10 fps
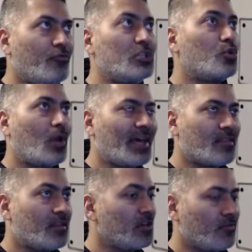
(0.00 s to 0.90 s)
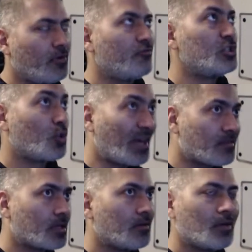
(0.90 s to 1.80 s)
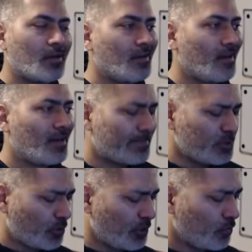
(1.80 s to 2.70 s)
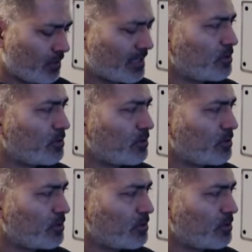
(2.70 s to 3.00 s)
visualizer. Let me show you